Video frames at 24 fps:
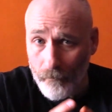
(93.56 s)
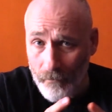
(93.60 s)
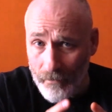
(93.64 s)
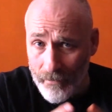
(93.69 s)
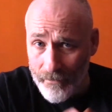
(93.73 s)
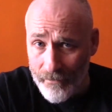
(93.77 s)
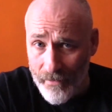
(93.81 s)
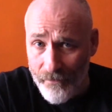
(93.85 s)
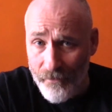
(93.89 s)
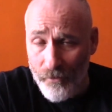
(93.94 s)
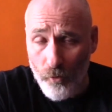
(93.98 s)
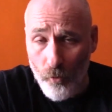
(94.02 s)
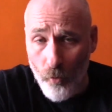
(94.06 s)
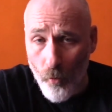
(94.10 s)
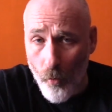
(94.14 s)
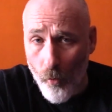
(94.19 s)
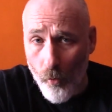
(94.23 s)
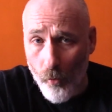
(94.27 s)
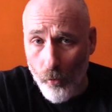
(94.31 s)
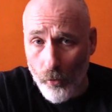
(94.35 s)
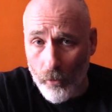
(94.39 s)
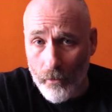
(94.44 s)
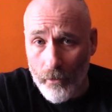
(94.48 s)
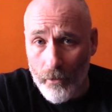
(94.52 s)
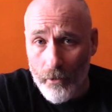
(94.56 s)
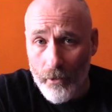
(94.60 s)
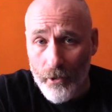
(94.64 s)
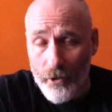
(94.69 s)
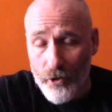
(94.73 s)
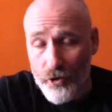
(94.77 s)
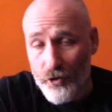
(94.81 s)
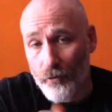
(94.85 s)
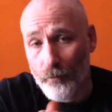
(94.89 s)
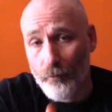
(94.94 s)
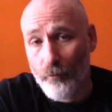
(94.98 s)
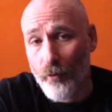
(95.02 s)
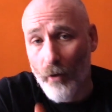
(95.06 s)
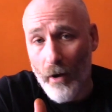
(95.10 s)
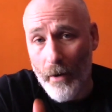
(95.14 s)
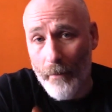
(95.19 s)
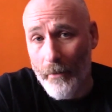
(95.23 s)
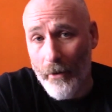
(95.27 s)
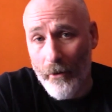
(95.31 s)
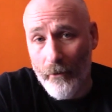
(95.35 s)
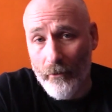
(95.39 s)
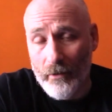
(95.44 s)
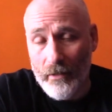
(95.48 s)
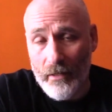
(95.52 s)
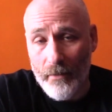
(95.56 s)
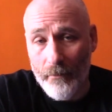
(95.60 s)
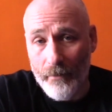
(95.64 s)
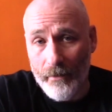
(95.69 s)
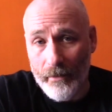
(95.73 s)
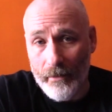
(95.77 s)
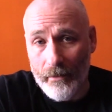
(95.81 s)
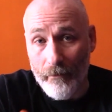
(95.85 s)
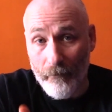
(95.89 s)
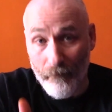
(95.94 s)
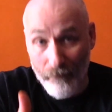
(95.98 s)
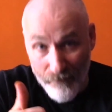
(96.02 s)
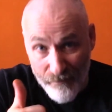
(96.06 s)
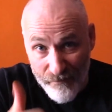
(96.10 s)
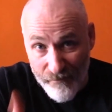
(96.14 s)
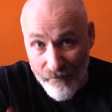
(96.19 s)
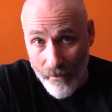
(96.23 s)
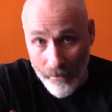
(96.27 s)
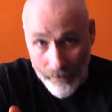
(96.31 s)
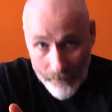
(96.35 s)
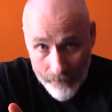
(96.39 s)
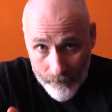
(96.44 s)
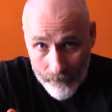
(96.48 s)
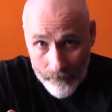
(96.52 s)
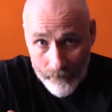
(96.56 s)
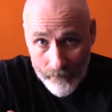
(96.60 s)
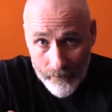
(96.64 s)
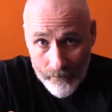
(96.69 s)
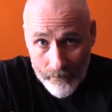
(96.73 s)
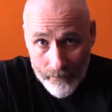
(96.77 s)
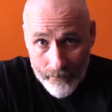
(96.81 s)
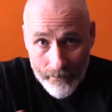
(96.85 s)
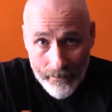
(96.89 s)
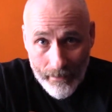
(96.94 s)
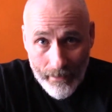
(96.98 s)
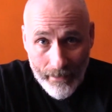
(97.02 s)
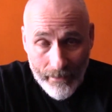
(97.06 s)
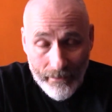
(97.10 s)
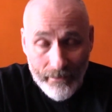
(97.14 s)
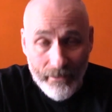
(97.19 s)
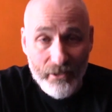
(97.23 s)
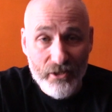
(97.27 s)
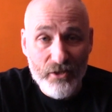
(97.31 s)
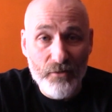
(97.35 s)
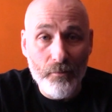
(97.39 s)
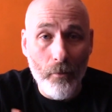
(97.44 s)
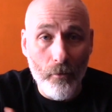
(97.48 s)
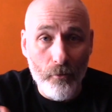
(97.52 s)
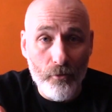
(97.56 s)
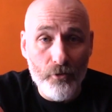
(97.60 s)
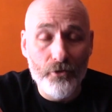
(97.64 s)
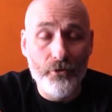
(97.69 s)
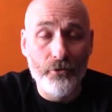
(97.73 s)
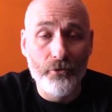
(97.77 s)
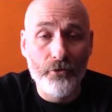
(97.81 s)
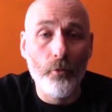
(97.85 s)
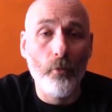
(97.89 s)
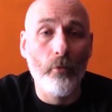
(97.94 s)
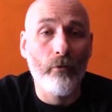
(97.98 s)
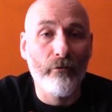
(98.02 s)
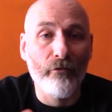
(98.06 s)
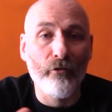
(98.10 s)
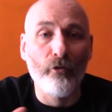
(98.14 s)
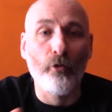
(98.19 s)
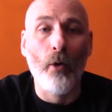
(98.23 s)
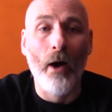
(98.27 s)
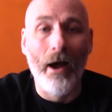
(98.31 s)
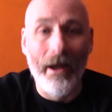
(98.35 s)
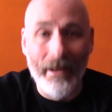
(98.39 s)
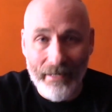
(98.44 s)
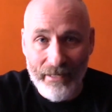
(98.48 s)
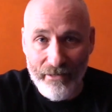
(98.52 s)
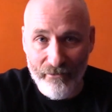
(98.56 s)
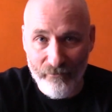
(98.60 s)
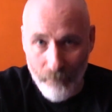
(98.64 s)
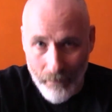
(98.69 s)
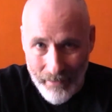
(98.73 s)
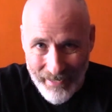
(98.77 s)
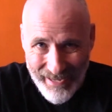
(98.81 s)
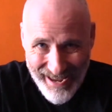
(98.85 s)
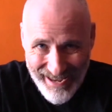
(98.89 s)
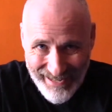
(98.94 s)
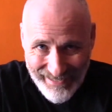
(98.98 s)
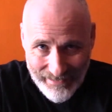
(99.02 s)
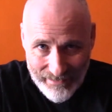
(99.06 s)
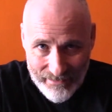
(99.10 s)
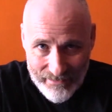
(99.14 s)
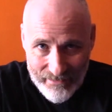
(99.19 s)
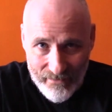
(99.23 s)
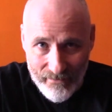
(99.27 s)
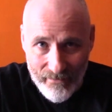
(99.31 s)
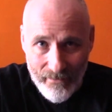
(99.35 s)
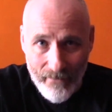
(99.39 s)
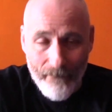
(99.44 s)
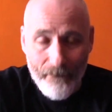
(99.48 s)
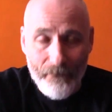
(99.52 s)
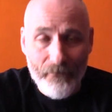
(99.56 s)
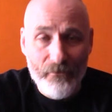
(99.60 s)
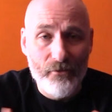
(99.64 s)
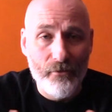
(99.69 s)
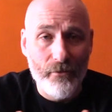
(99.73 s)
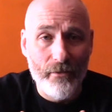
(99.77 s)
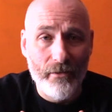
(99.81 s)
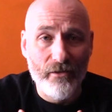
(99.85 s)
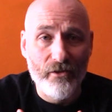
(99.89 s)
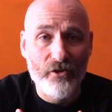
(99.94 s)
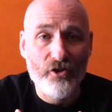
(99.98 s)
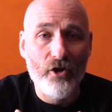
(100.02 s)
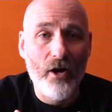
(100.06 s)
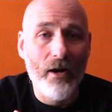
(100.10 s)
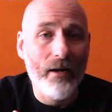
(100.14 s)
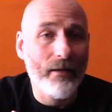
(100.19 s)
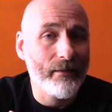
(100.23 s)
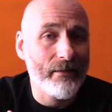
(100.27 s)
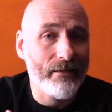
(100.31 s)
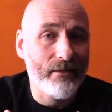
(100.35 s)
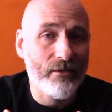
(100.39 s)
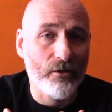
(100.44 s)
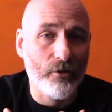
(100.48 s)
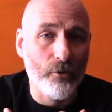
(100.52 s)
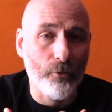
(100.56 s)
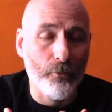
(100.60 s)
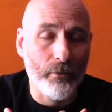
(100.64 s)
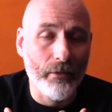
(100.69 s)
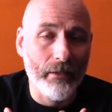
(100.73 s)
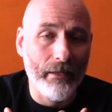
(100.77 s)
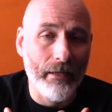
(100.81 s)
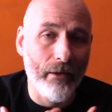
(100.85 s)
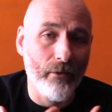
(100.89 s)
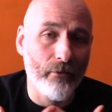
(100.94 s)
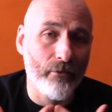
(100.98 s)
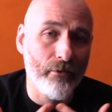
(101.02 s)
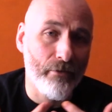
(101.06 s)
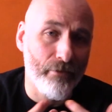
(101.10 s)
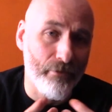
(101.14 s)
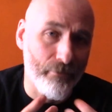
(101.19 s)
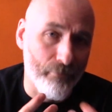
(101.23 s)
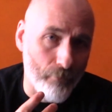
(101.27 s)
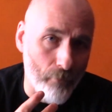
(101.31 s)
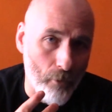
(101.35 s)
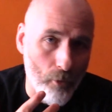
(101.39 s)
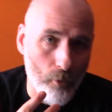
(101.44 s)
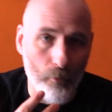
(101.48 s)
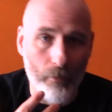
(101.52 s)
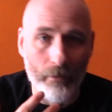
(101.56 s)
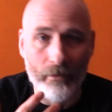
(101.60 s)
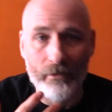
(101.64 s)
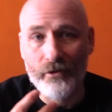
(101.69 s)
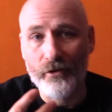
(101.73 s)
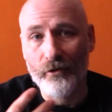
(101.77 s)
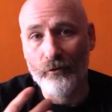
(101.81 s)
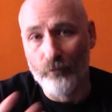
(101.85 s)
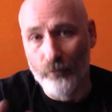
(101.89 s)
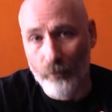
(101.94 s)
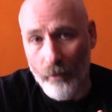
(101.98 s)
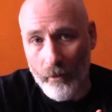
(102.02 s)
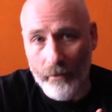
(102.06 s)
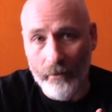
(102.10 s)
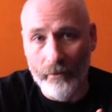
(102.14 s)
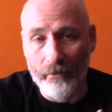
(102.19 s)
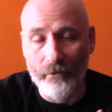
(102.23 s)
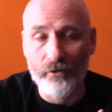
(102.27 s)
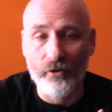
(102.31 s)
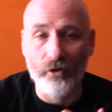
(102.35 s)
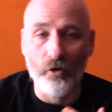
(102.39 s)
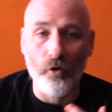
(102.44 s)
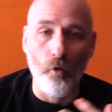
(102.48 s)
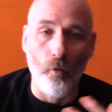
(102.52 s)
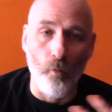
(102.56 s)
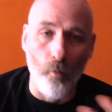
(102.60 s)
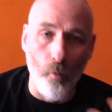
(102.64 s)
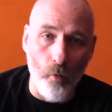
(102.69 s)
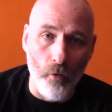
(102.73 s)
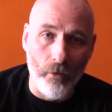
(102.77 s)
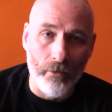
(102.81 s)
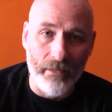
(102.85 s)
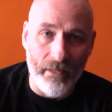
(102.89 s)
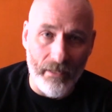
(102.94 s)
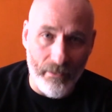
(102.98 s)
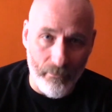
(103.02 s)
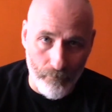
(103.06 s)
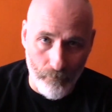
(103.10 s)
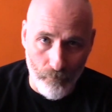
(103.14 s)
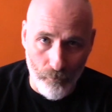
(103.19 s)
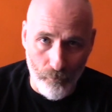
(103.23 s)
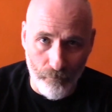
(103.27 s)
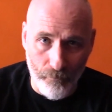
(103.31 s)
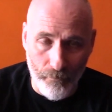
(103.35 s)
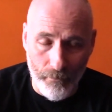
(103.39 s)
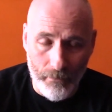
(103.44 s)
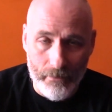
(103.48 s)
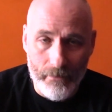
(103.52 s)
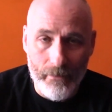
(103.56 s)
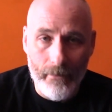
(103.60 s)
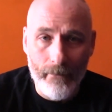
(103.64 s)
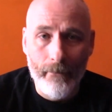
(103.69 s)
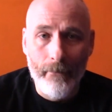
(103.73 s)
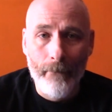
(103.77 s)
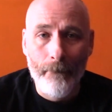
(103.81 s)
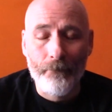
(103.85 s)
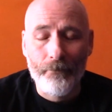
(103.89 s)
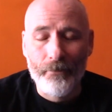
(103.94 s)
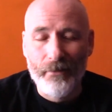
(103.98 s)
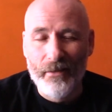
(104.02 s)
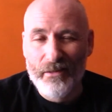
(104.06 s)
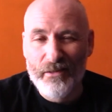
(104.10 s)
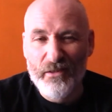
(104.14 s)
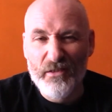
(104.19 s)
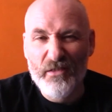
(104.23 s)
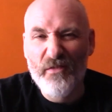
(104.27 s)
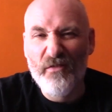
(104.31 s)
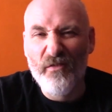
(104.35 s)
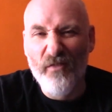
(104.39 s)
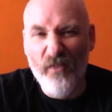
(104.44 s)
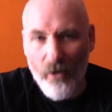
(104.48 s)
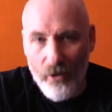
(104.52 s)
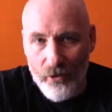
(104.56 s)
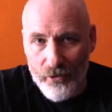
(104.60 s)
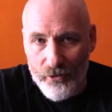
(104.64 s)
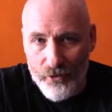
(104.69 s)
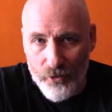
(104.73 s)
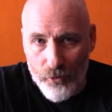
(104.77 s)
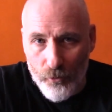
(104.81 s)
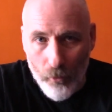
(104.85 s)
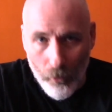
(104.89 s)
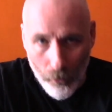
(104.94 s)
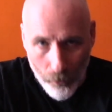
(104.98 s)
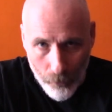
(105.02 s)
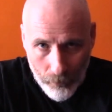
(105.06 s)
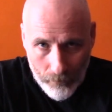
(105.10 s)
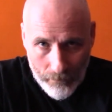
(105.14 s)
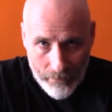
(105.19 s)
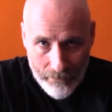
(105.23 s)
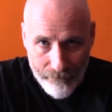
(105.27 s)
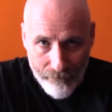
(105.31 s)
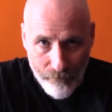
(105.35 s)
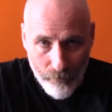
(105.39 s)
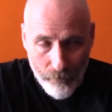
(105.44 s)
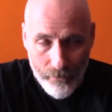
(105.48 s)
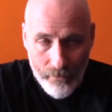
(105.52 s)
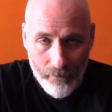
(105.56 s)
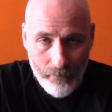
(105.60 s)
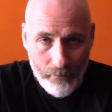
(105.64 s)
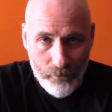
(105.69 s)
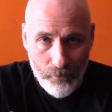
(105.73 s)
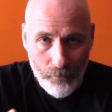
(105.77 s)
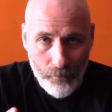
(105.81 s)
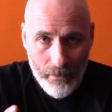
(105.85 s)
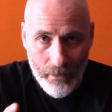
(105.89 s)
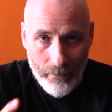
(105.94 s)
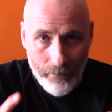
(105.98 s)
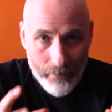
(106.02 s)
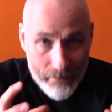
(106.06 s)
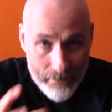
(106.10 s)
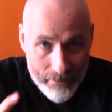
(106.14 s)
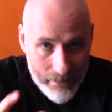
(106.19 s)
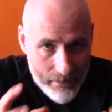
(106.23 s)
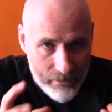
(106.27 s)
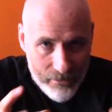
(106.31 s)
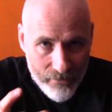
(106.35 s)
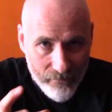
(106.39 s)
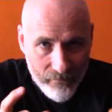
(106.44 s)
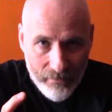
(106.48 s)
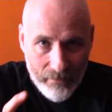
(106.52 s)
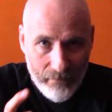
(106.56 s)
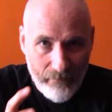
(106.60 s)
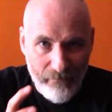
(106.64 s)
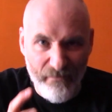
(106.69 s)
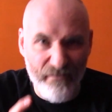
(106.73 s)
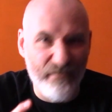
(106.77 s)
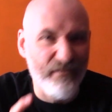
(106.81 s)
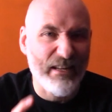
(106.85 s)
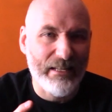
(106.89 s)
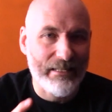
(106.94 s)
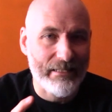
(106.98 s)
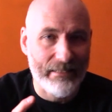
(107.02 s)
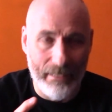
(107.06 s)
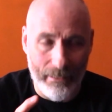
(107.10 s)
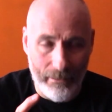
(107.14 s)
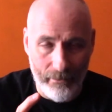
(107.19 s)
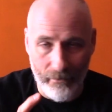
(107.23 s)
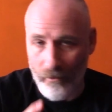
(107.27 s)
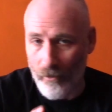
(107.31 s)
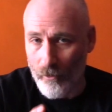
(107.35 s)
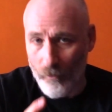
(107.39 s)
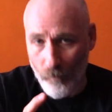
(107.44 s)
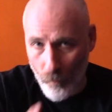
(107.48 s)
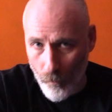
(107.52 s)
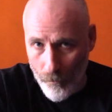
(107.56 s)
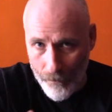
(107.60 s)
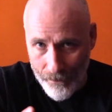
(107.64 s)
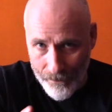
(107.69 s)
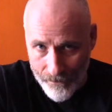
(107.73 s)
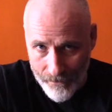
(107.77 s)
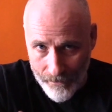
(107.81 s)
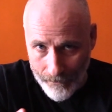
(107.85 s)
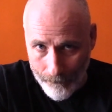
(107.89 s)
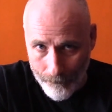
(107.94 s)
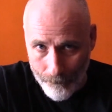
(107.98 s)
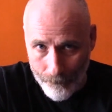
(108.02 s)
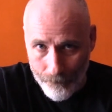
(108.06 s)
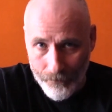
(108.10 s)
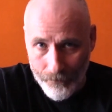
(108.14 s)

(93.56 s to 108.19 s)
and that the goal should primarily be fun and exposure to a variety of mechanics, so that the child is learning how to throw and to run and to coordinate movement. This is far too early for them to be obsessively fixated on one thing.